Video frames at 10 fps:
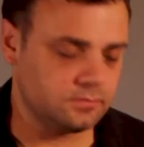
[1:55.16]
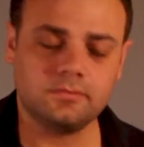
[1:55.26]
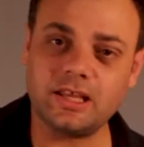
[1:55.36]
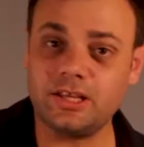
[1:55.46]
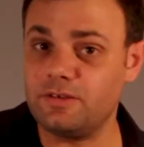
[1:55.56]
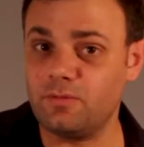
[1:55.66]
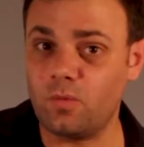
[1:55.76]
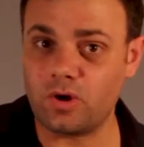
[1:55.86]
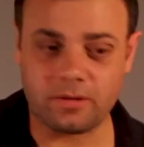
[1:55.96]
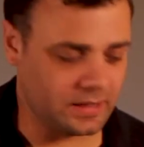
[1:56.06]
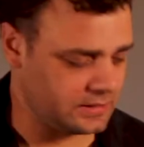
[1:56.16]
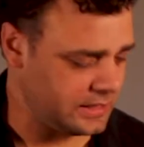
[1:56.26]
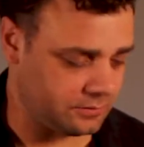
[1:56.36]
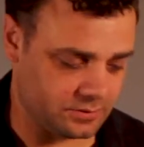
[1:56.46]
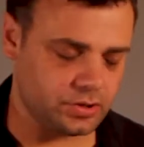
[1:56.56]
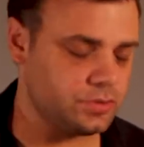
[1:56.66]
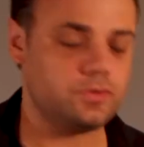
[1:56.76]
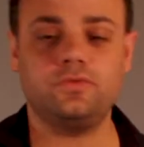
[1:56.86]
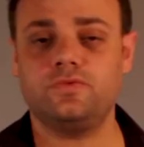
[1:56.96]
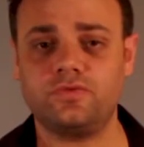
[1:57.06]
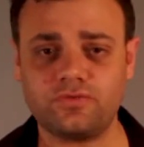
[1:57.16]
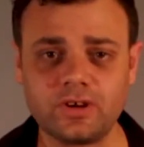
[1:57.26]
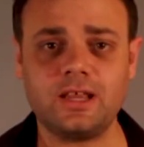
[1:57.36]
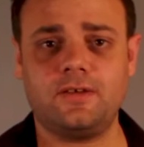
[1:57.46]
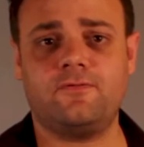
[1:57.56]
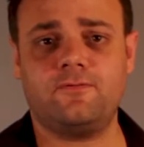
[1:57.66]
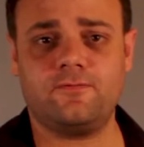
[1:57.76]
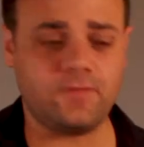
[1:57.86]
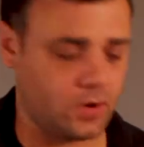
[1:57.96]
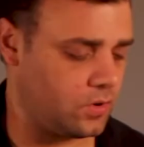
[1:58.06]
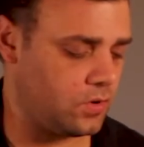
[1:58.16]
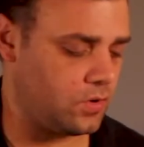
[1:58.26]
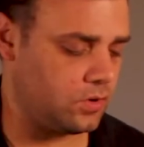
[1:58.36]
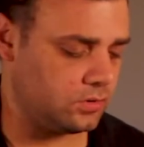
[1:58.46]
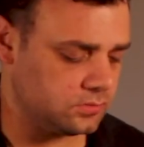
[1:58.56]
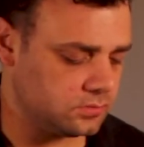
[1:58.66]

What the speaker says: And you can even walk it back down. 2, 3, 4.